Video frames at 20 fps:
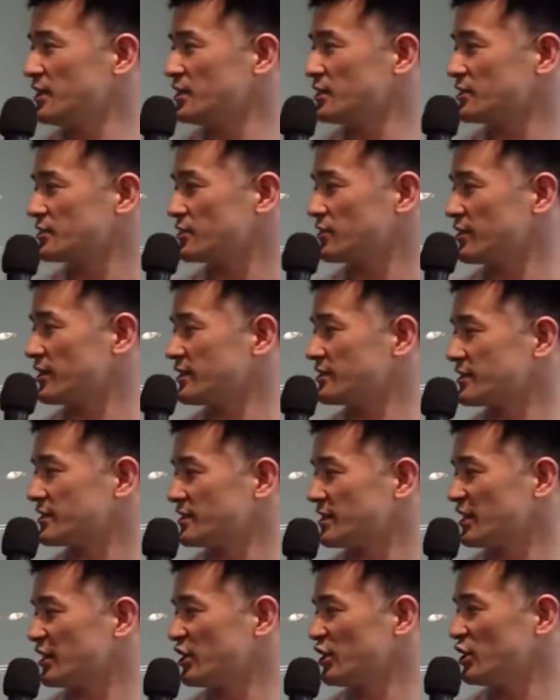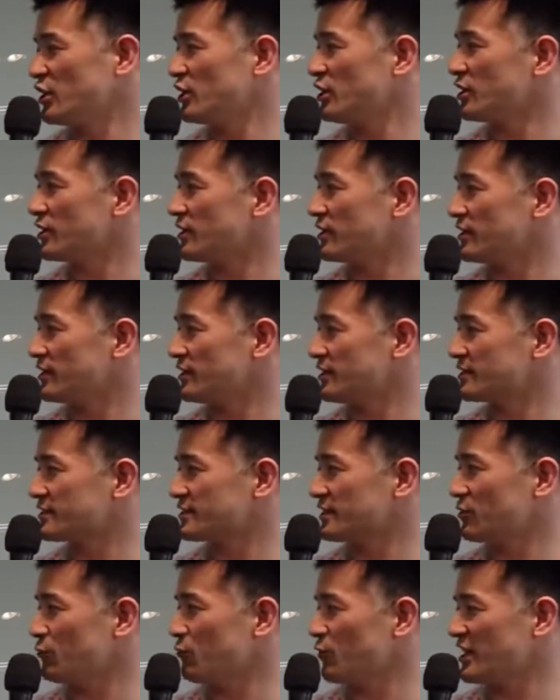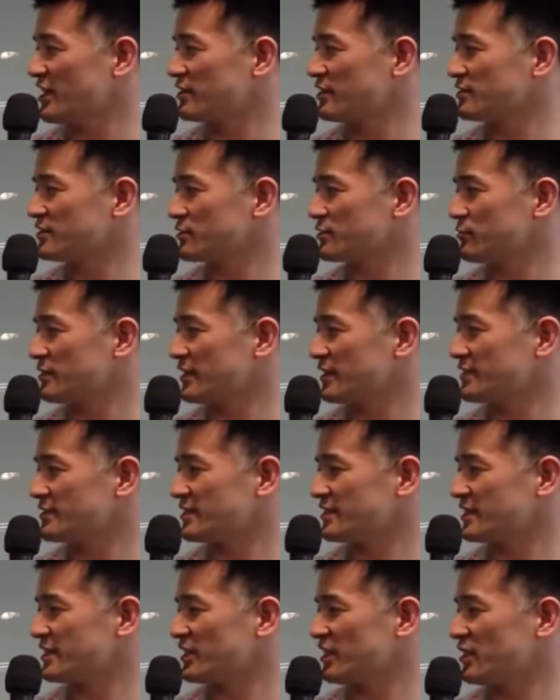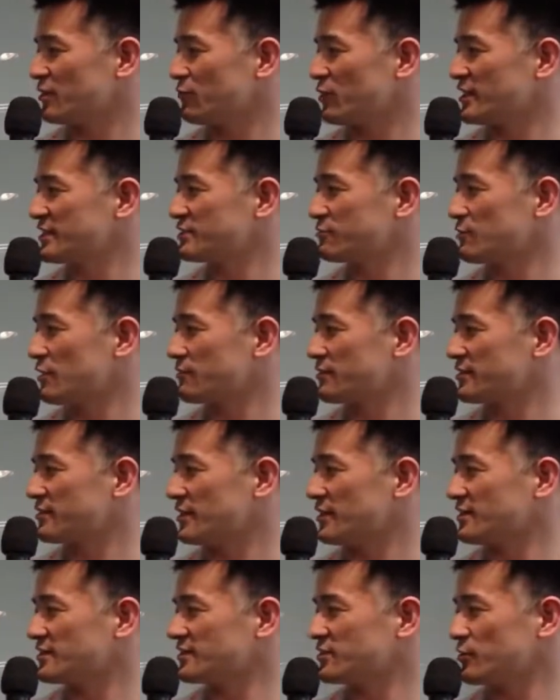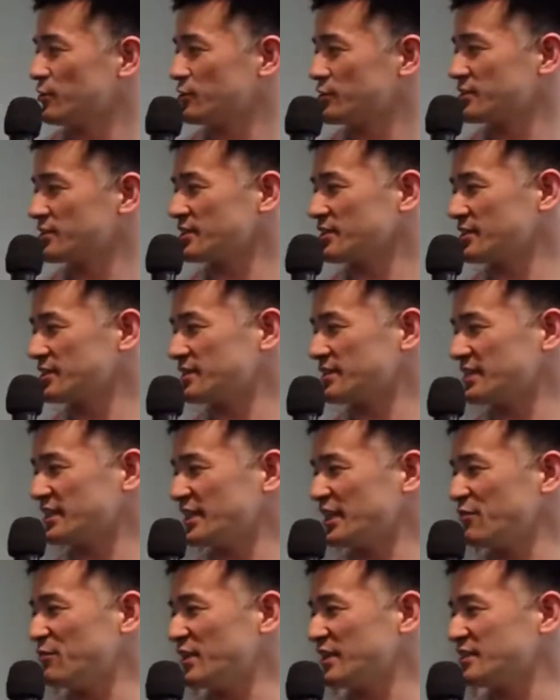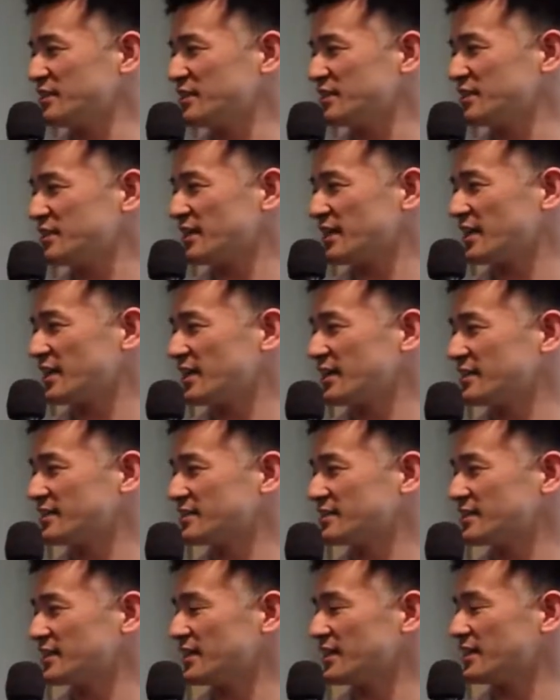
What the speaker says: So there's this white square is a white square with the source is the image, and